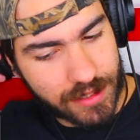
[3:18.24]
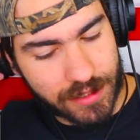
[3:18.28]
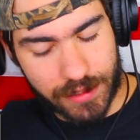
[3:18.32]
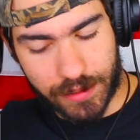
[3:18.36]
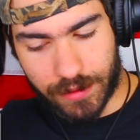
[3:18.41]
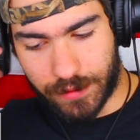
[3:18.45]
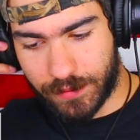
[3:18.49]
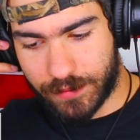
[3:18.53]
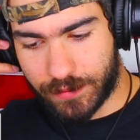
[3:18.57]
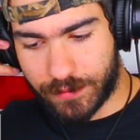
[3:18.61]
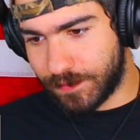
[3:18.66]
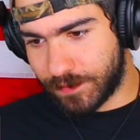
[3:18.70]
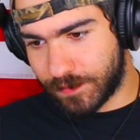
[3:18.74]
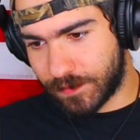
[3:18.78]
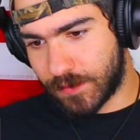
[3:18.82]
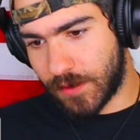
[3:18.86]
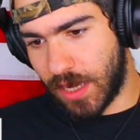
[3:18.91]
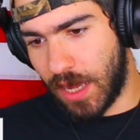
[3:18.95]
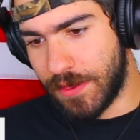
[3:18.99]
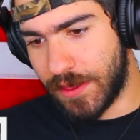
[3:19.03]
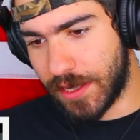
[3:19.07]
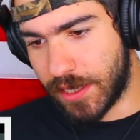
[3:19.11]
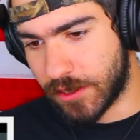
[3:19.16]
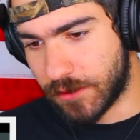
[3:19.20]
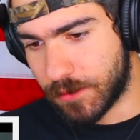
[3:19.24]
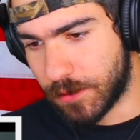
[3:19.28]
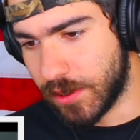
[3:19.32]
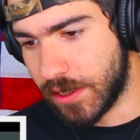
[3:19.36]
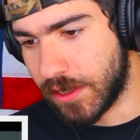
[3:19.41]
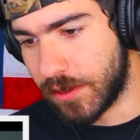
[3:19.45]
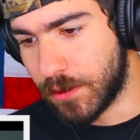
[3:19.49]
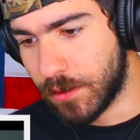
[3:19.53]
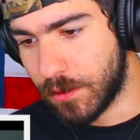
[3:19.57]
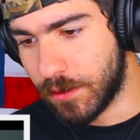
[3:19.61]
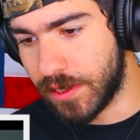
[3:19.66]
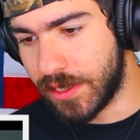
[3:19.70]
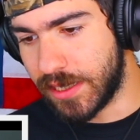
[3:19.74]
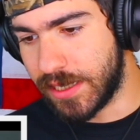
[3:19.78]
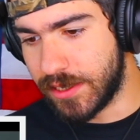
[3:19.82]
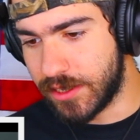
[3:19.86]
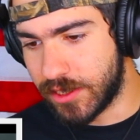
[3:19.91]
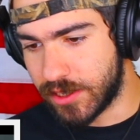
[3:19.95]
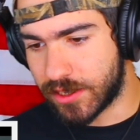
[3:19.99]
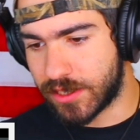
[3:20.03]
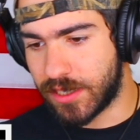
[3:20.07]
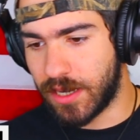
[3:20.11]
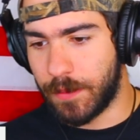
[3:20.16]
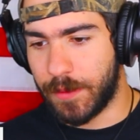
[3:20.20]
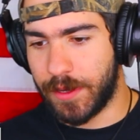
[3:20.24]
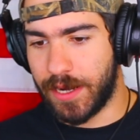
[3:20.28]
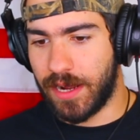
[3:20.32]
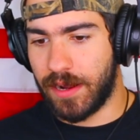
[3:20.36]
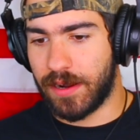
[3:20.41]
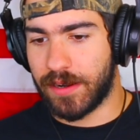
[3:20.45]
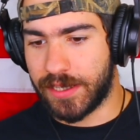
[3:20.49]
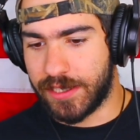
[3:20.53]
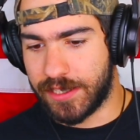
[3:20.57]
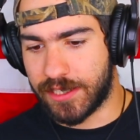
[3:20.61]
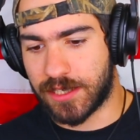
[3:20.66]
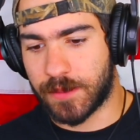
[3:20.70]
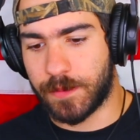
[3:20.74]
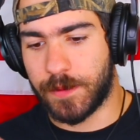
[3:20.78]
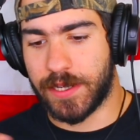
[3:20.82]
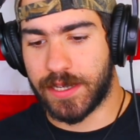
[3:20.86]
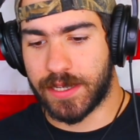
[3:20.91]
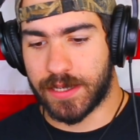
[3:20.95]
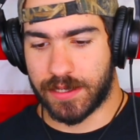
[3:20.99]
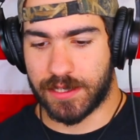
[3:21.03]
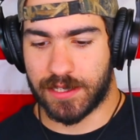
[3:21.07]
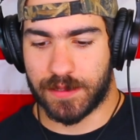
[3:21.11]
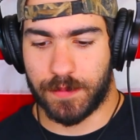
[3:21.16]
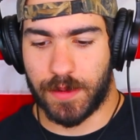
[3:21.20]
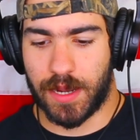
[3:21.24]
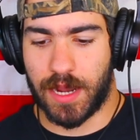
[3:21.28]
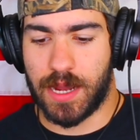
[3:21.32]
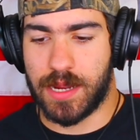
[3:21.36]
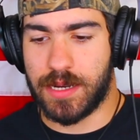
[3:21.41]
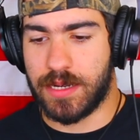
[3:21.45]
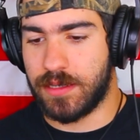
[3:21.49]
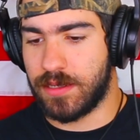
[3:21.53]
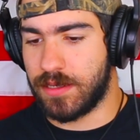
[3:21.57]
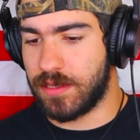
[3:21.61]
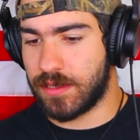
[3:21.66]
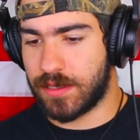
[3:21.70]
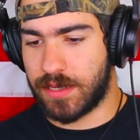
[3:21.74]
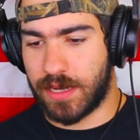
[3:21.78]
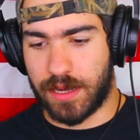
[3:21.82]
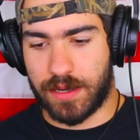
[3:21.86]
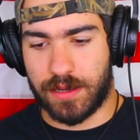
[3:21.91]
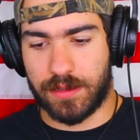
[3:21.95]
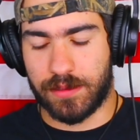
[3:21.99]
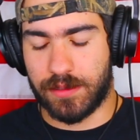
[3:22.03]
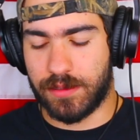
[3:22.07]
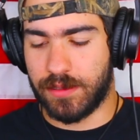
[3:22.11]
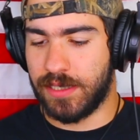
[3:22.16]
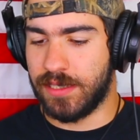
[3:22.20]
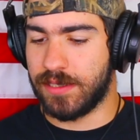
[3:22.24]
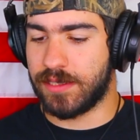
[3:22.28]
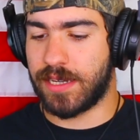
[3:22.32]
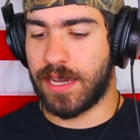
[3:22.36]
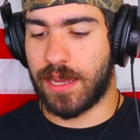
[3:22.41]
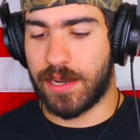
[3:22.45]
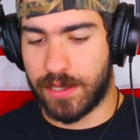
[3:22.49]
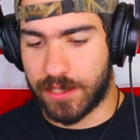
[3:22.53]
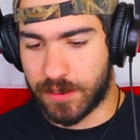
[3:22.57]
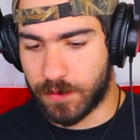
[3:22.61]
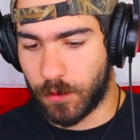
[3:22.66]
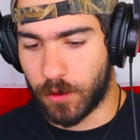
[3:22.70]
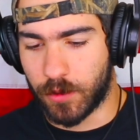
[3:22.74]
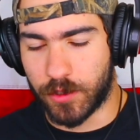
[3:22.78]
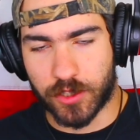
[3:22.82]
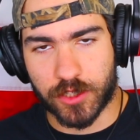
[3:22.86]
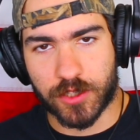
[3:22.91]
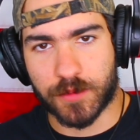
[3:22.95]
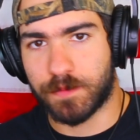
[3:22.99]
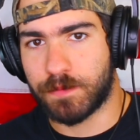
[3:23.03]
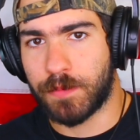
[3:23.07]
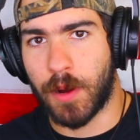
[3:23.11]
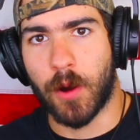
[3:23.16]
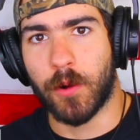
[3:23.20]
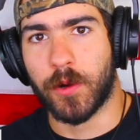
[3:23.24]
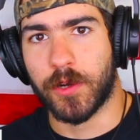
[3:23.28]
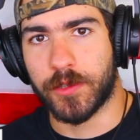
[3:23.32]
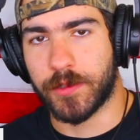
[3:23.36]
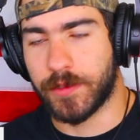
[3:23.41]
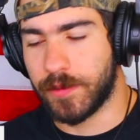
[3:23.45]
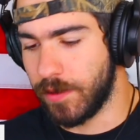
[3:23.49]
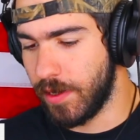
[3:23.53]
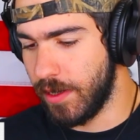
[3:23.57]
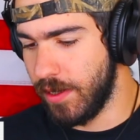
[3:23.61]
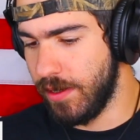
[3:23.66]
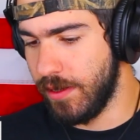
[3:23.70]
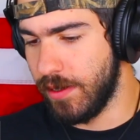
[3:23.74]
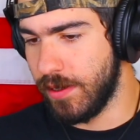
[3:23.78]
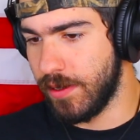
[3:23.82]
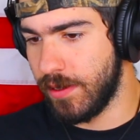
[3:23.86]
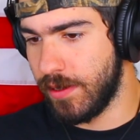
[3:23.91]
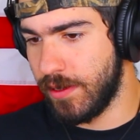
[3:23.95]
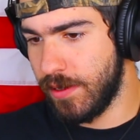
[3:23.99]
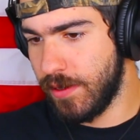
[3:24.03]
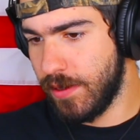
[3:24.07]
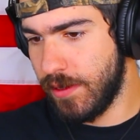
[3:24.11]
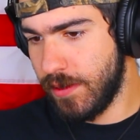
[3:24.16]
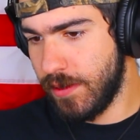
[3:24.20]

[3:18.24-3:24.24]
still, I think it's really cool that he's just coming out. He's speaking his mind. He's just kind of he's kind of it's more just poetry right here.